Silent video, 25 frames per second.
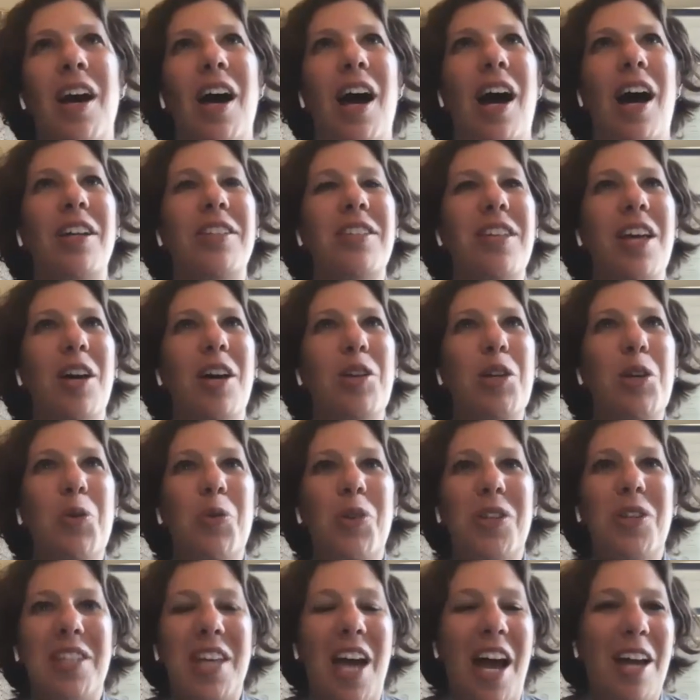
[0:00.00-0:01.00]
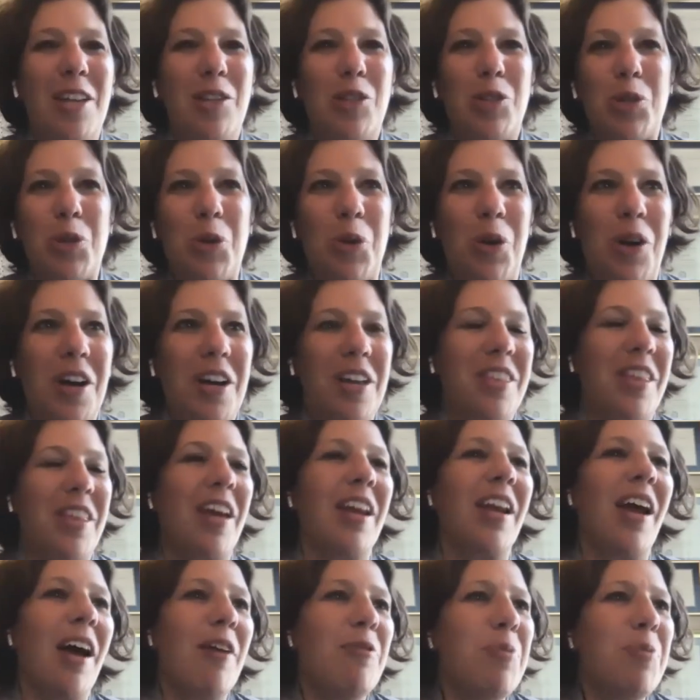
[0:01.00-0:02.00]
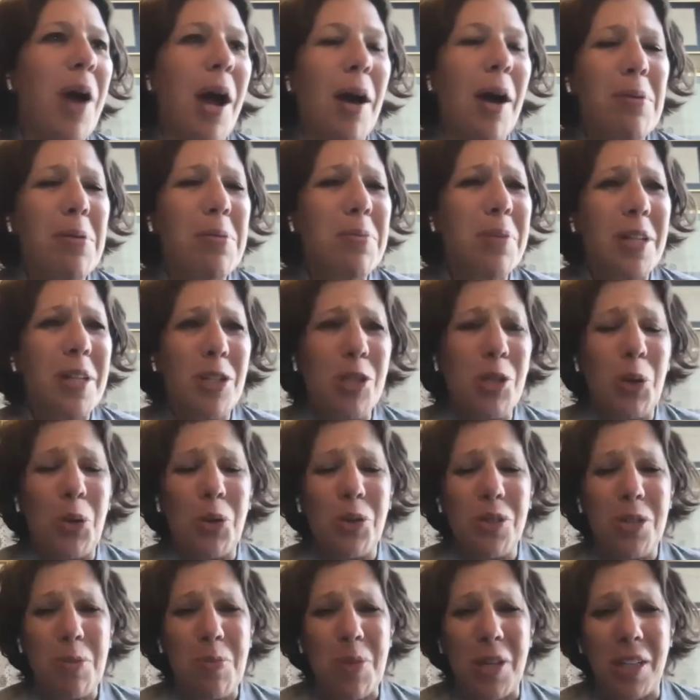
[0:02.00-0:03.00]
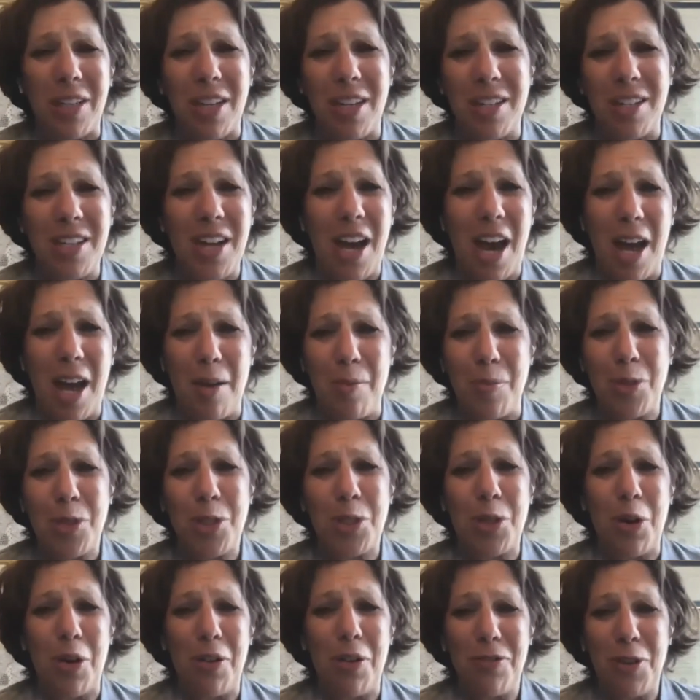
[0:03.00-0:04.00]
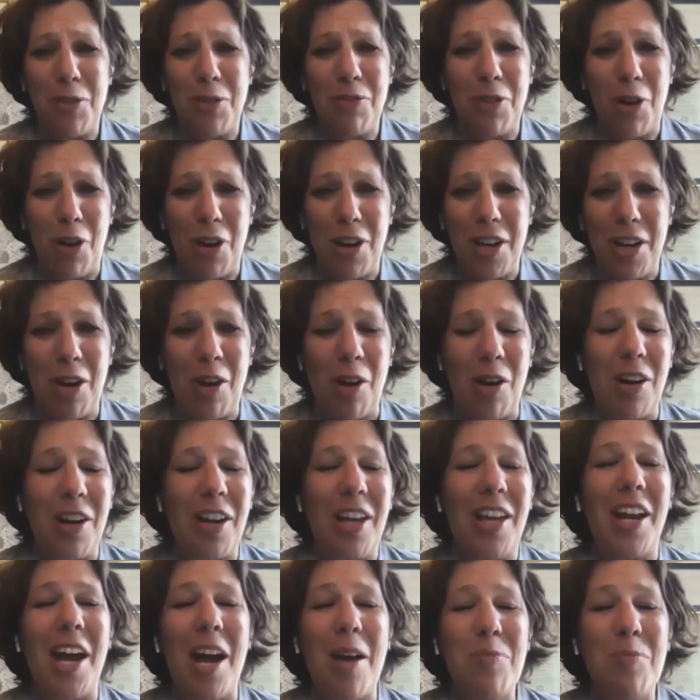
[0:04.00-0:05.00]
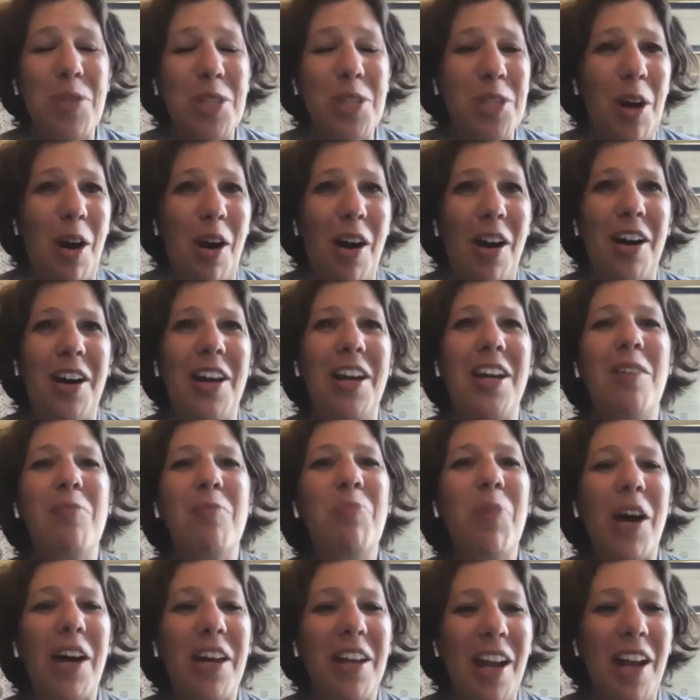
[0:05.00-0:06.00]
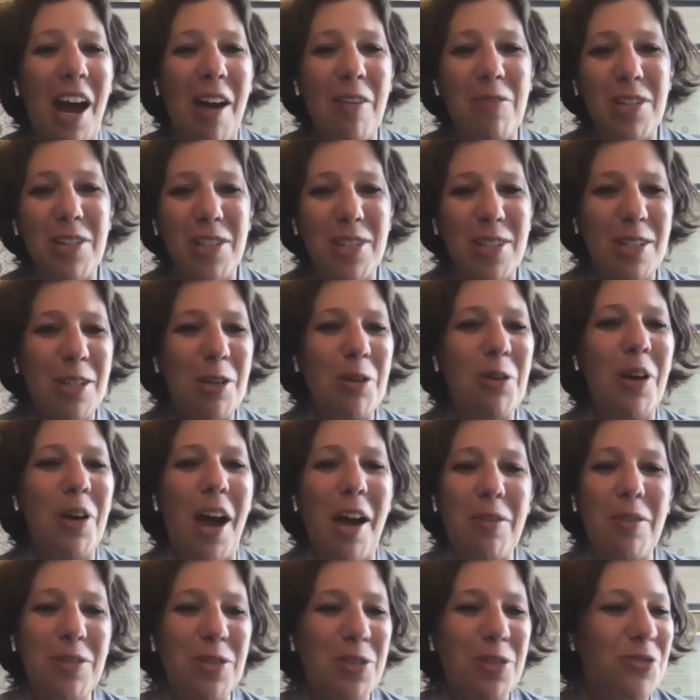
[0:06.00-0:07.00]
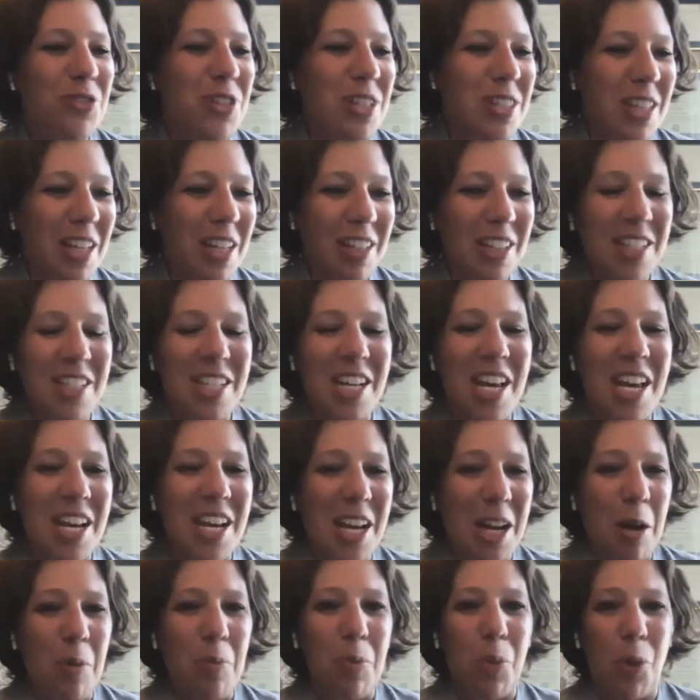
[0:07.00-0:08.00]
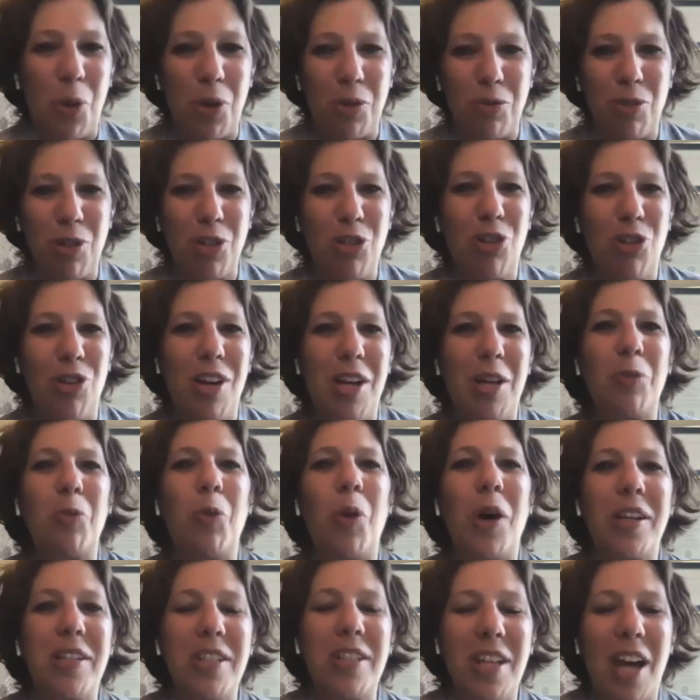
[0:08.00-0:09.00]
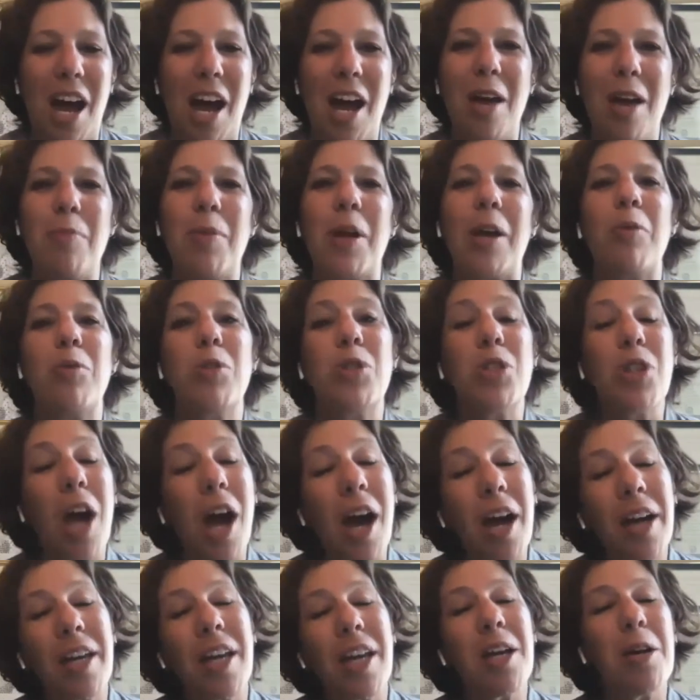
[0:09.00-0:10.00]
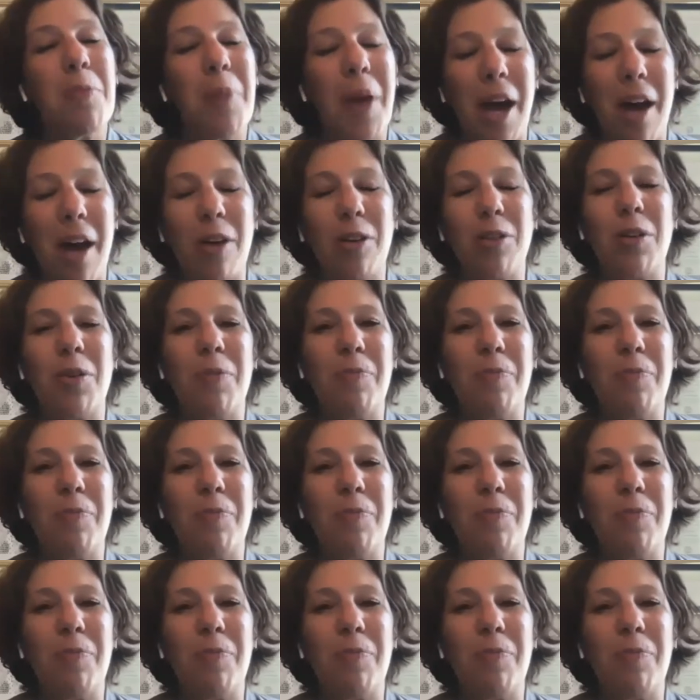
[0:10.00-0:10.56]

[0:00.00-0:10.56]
I'll tell you a side story that I've probably told a million times. So if you've already heard it, I'm sorry, but I was do, I was facilitating a board retreat one time, and I was talking about